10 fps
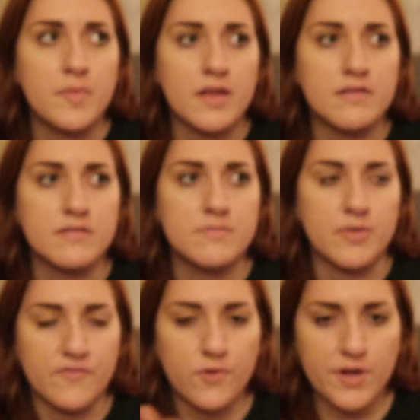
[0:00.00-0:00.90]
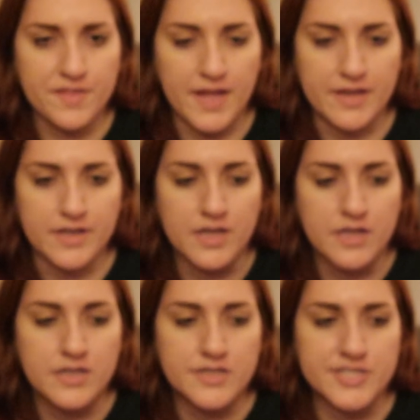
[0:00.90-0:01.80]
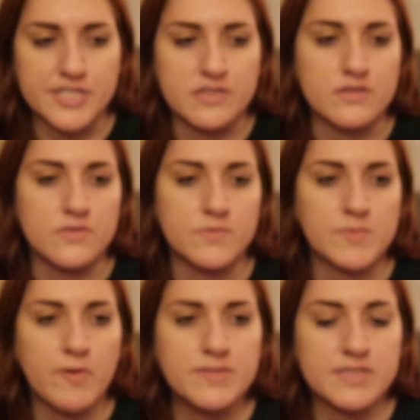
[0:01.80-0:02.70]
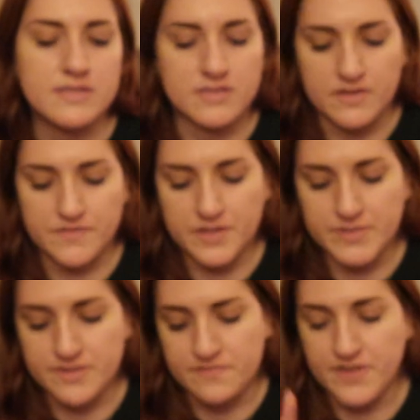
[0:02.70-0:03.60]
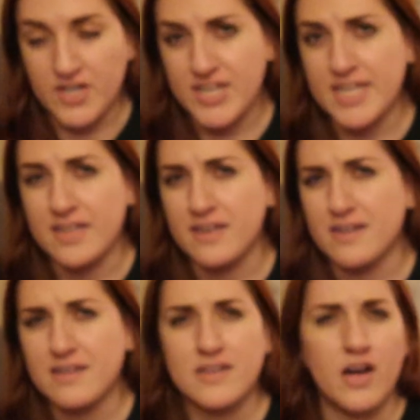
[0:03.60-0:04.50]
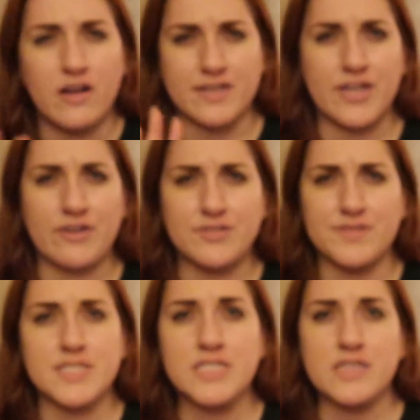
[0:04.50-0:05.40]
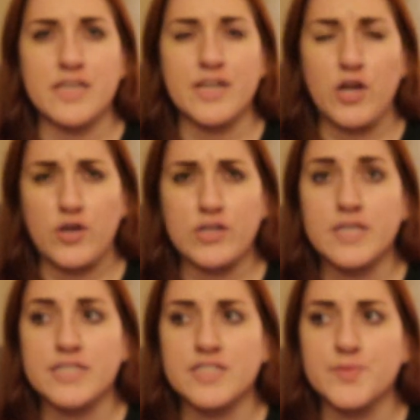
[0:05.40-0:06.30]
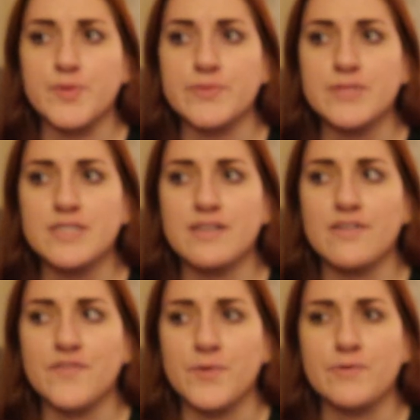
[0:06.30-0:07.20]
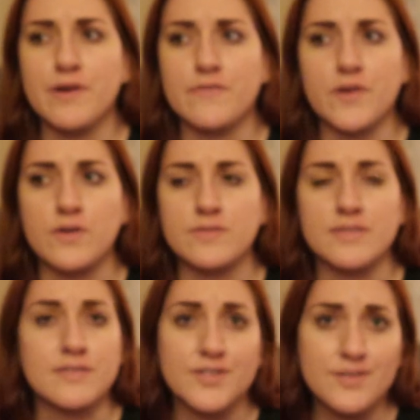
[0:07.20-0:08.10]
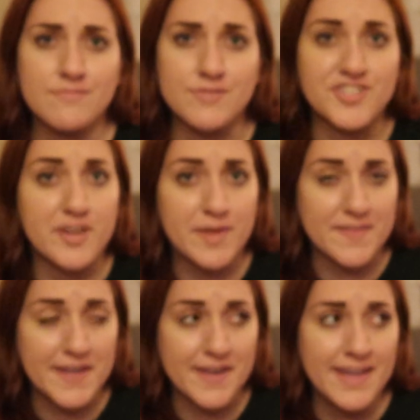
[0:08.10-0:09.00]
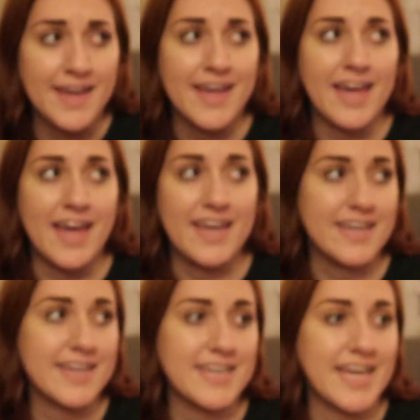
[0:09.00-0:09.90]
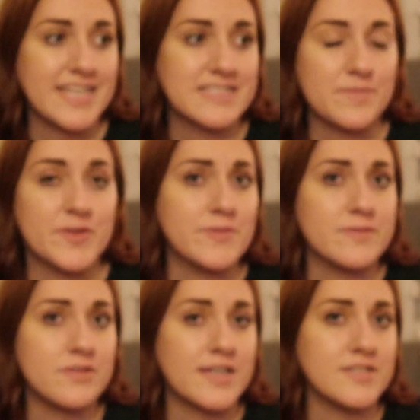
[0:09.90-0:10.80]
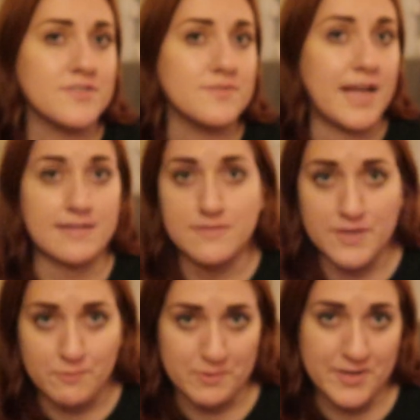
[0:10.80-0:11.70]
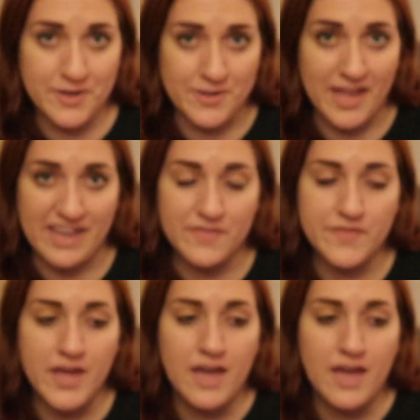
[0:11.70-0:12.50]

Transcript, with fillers: but before then she was posting stuff that was very uncharacteristically her. Like, she posted a photo of her sister, Jamie Lynn, aka someone who's tried to actively ruin her life,